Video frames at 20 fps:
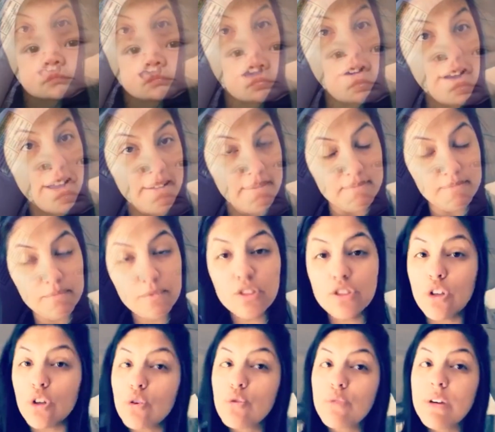Okay,
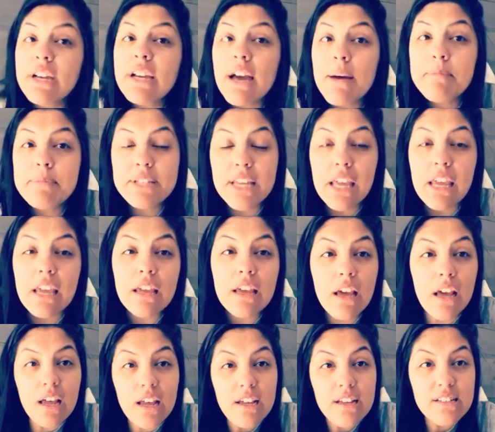so quick update.
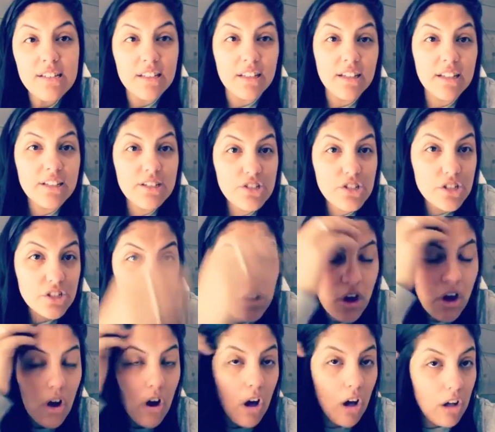Dylan just
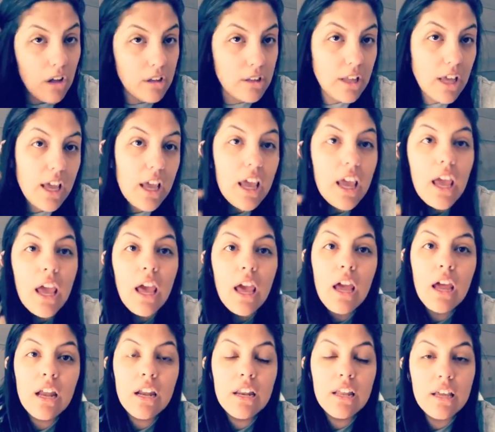called
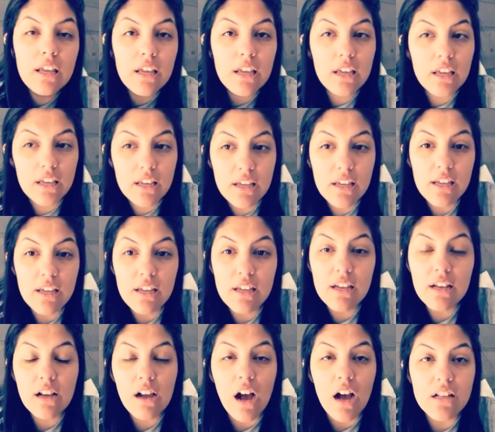and
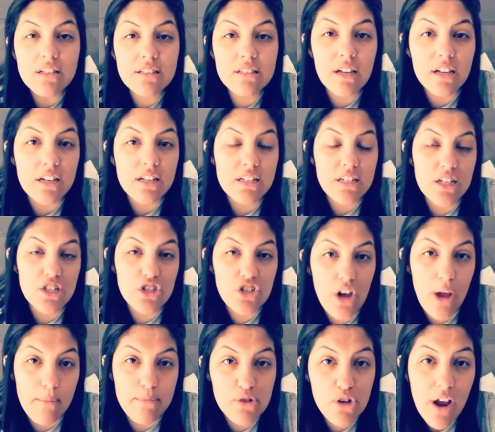he got stuck in dead
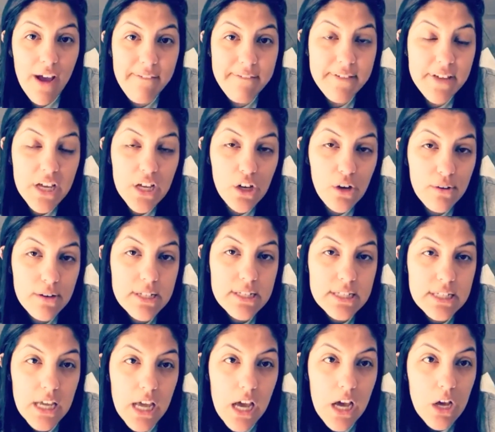stop traffic going
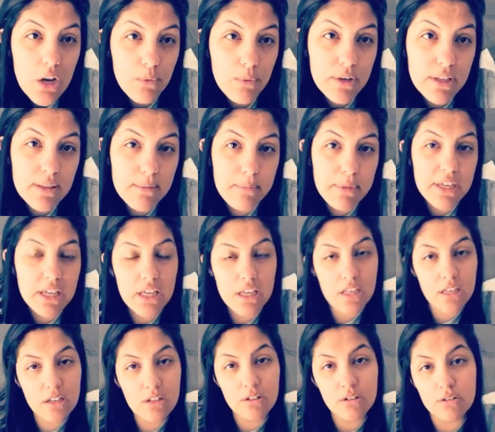down one of the big
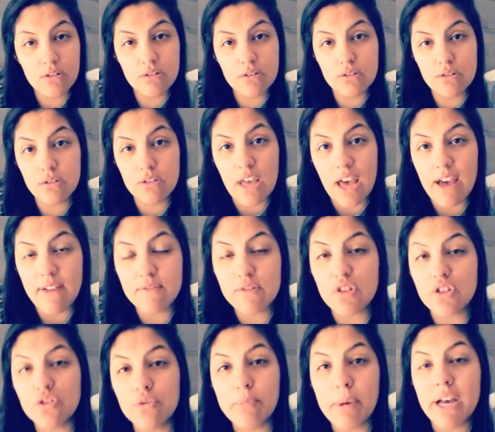hills after
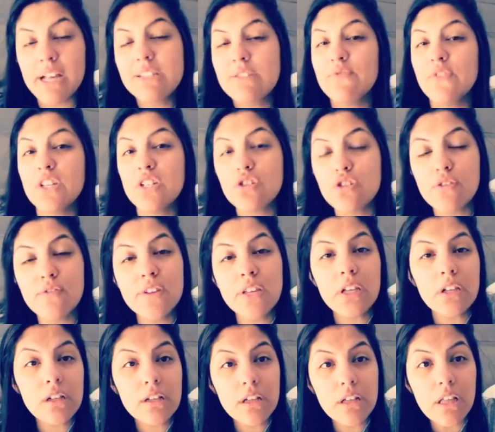you pass
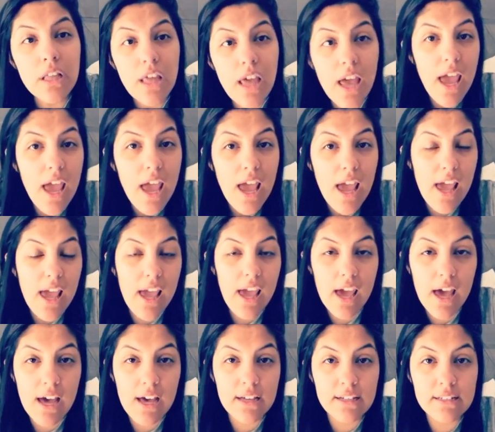Victorville.
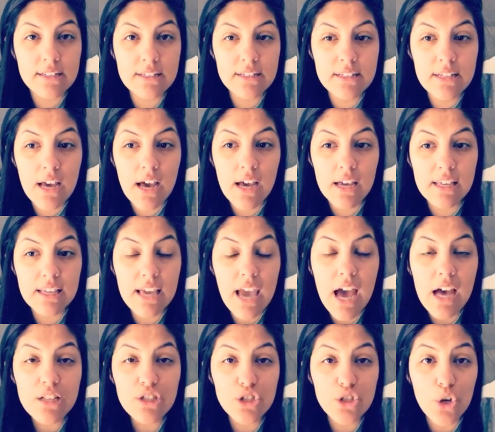And
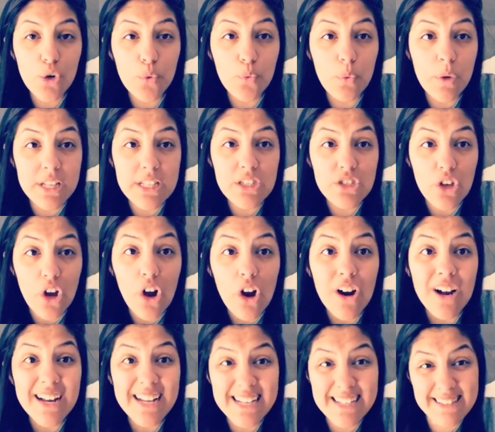yeah, so winds
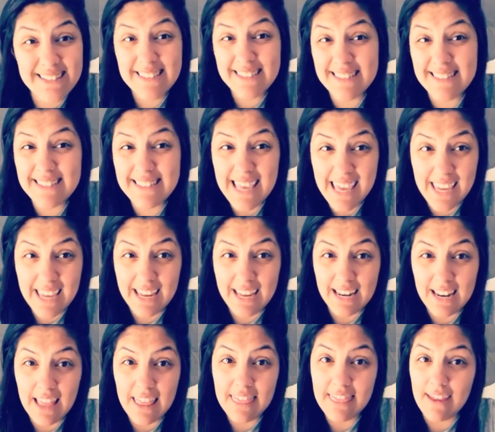are
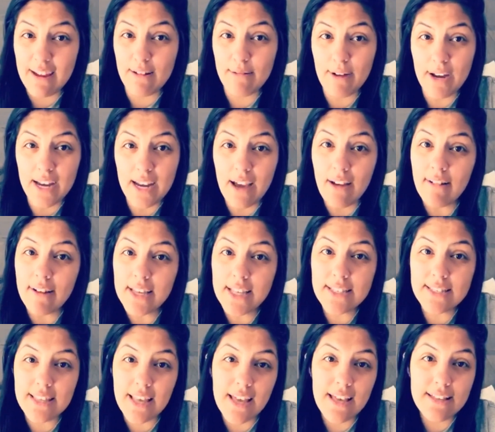insane there right now, he
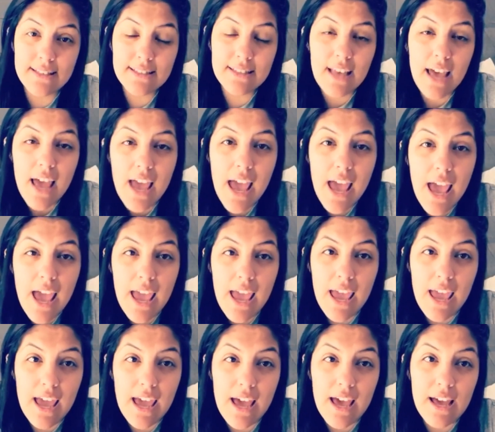says.
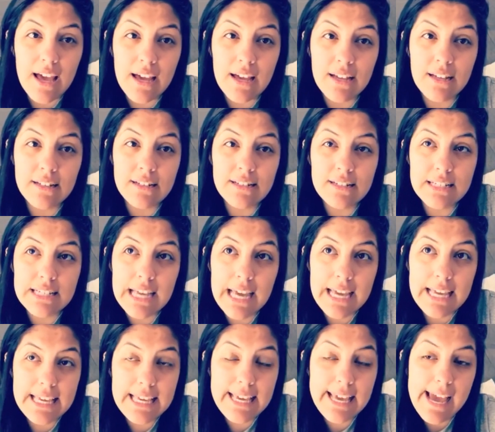And
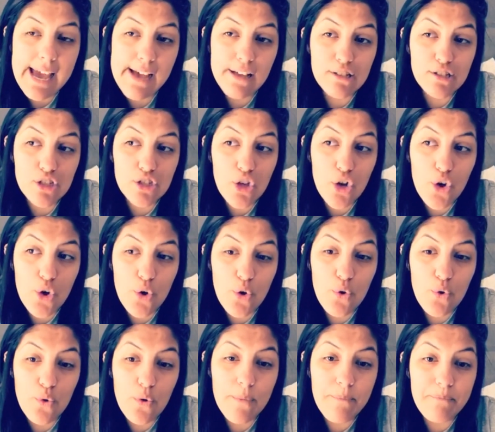yeah,
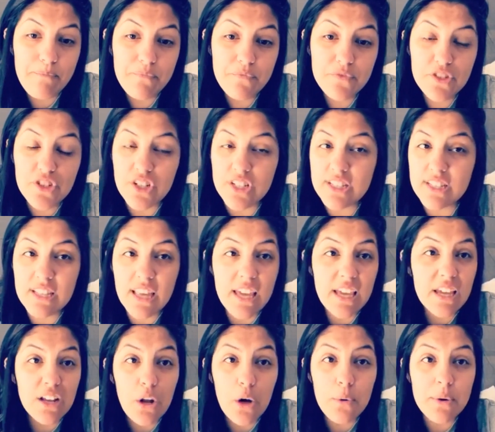so just like
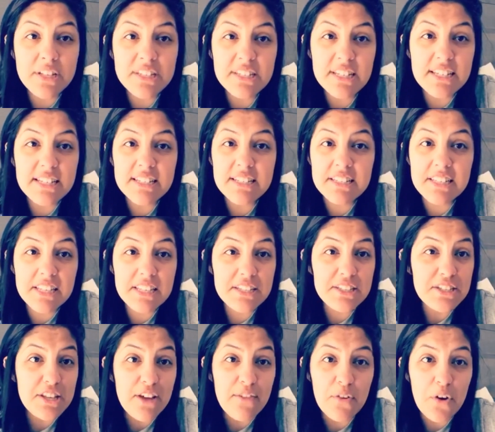it always is, he's
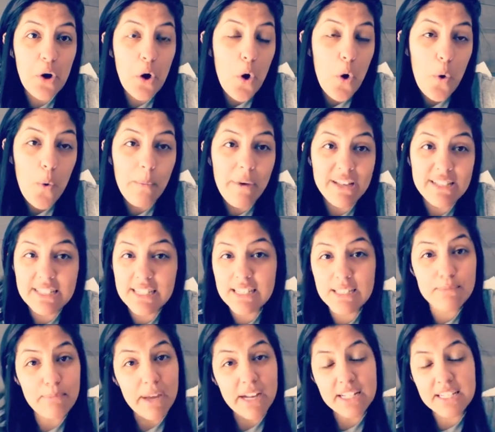never home as
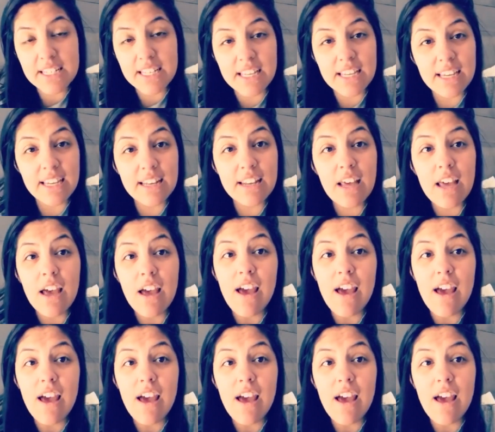expected.